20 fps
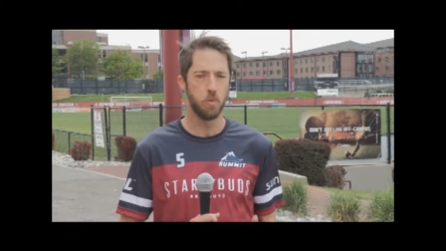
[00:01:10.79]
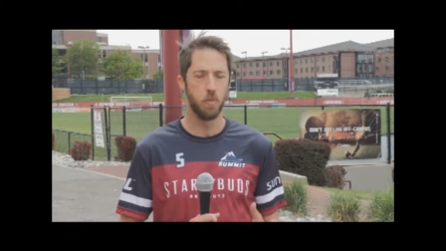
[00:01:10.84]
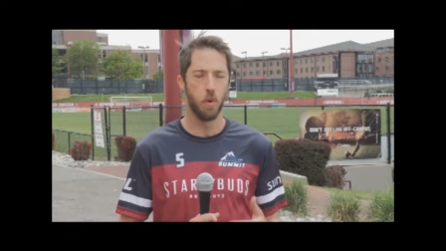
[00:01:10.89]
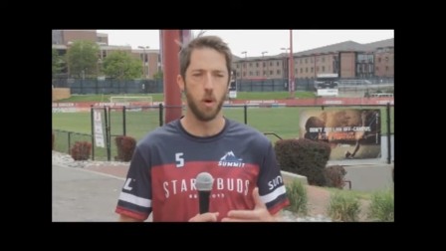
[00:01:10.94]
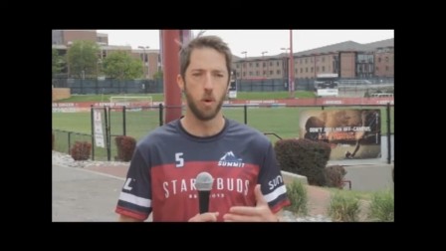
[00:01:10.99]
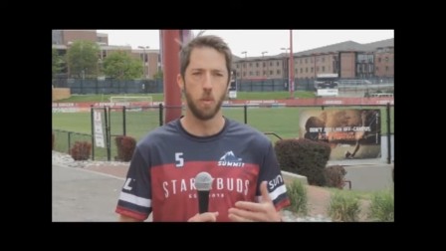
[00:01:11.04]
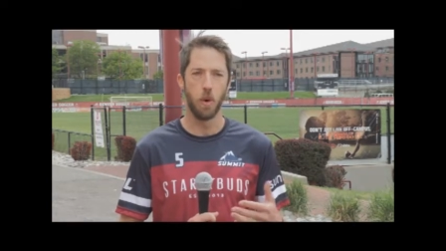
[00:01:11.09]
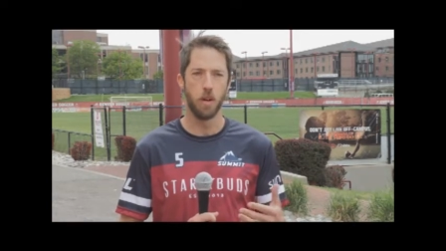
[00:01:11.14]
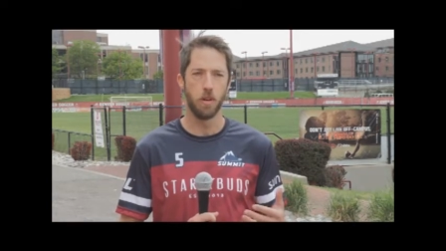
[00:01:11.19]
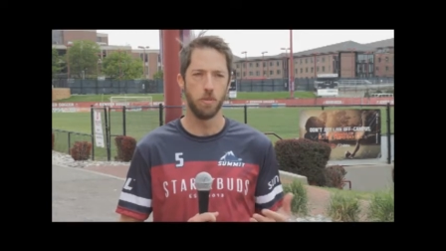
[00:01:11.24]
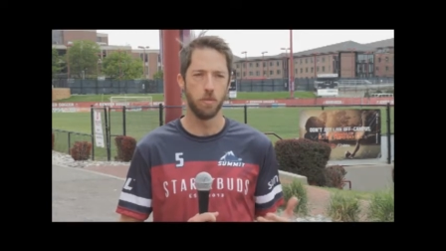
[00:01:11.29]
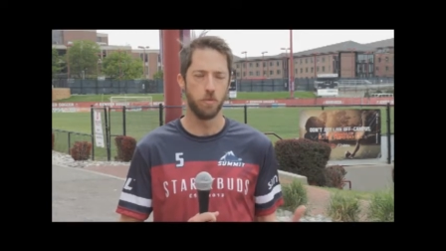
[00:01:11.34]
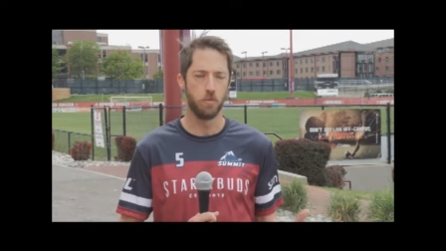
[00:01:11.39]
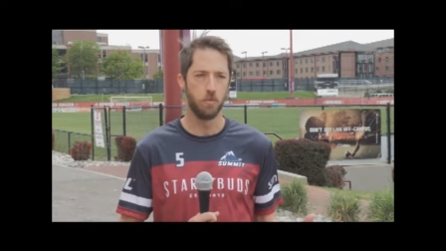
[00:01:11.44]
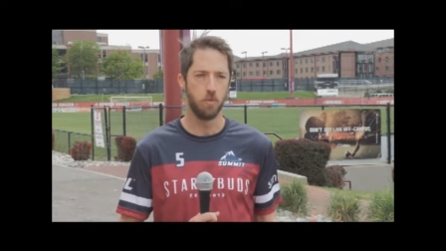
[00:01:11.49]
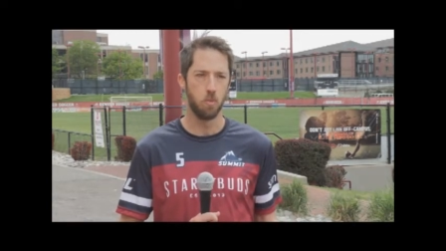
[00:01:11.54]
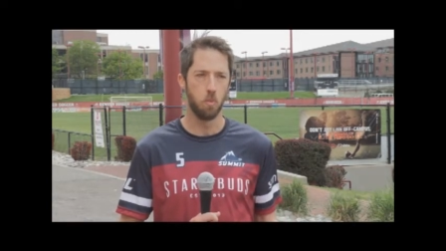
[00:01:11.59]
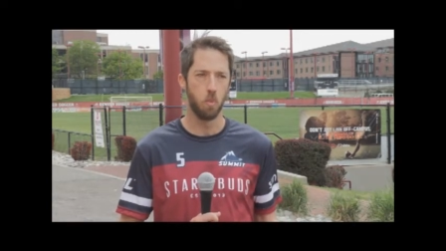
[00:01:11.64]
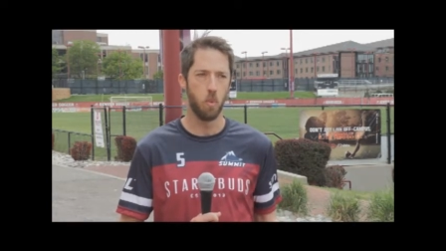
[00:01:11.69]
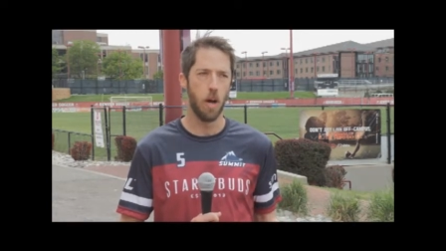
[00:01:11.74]
more well,
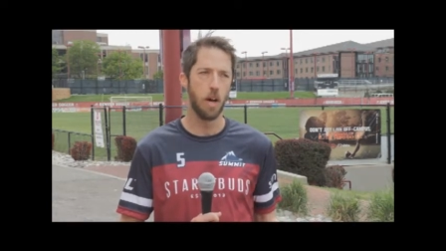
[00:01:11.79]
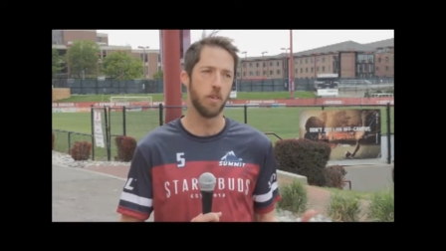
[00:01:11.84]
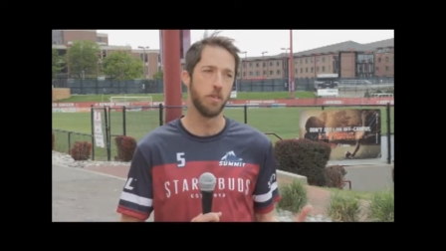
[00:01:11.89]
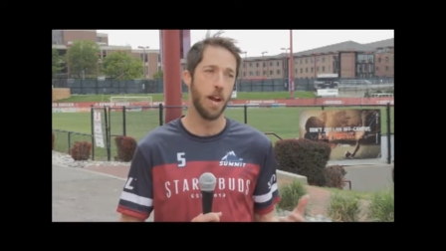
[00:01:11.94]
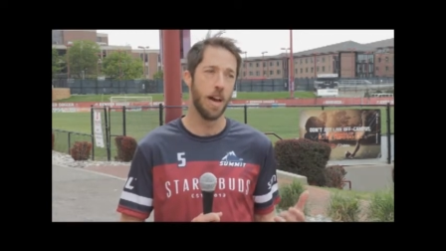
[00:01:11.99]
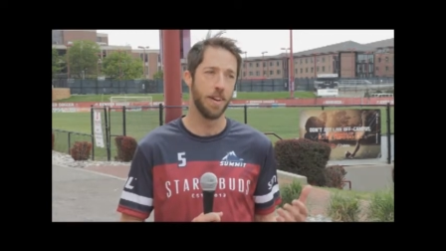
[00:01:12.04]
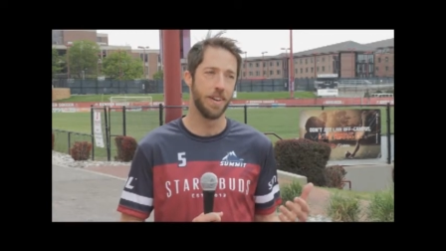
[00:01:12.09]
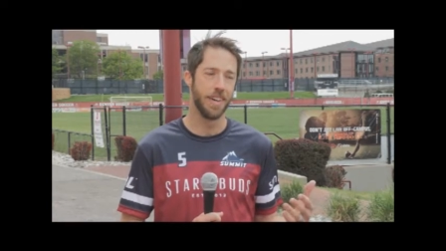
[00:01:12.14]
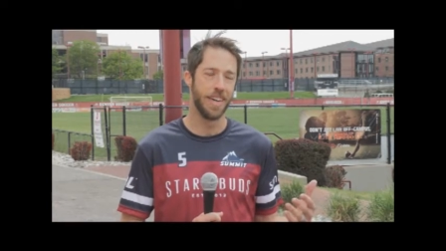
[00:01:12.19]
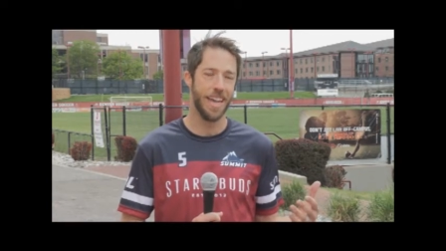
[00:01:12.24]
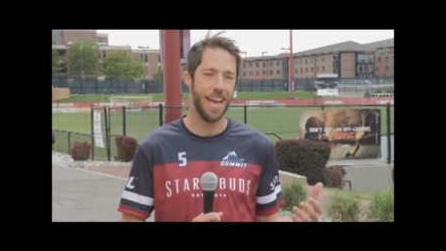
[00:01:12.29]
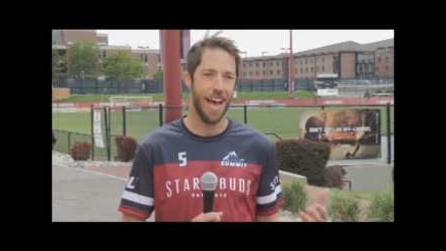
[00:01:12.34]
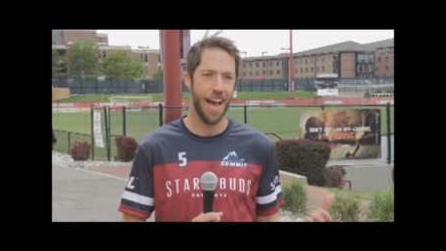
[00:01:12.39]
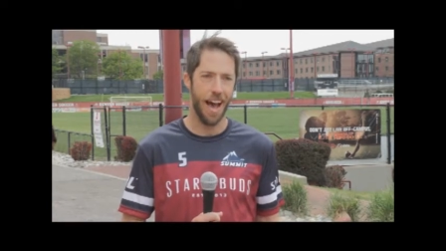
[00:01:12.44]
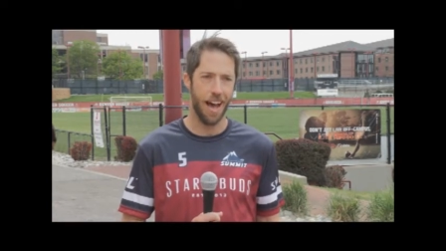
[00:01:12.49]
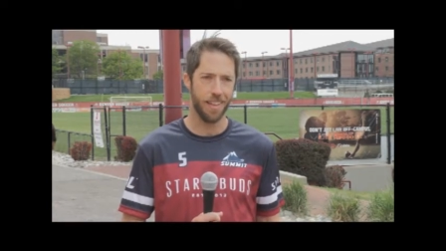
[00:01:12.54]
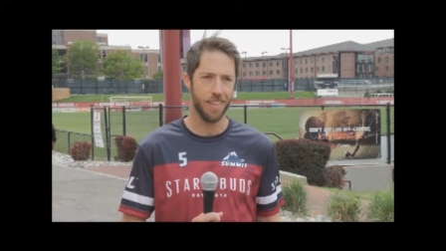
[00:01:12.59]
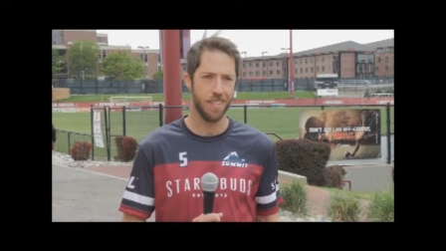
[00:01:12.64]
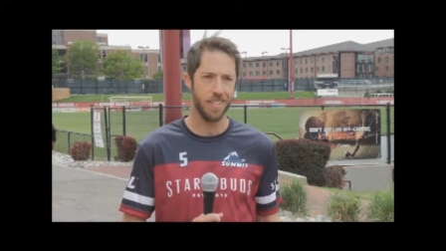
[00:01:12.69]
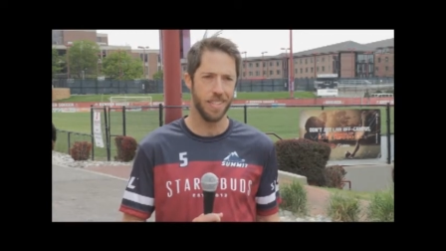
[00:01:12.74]
well-rounded
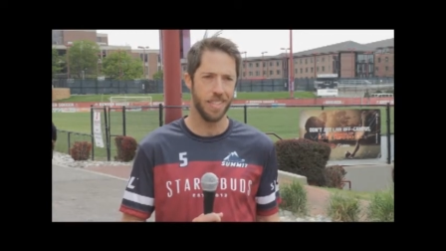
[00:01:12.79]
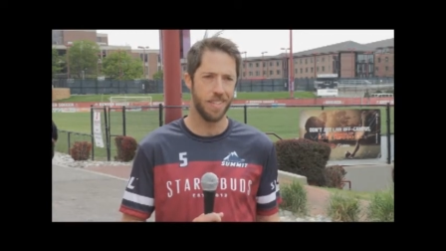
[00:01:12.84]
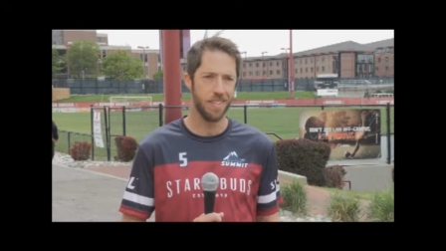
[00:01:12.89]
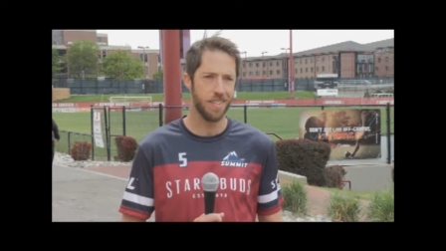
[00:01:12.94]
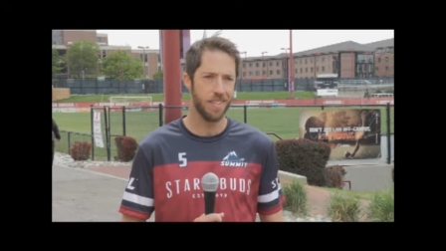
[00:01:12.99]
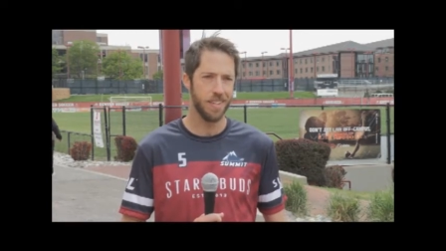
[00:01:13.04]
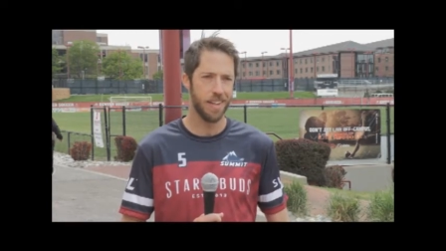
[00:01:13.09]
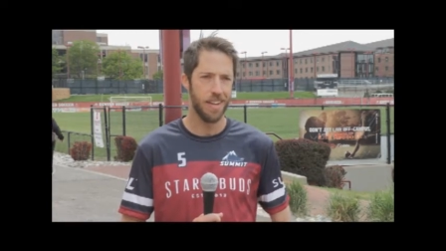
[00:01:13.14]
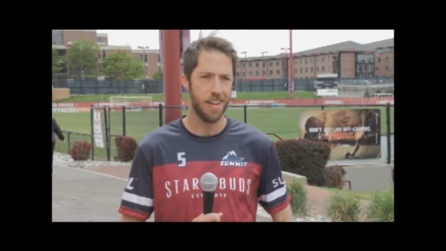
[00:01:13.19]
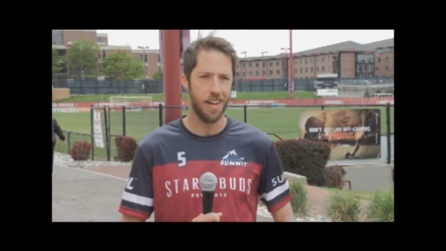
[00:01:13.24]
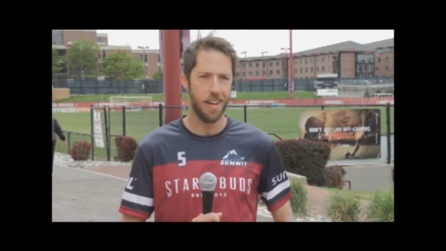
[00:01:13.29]
athletes.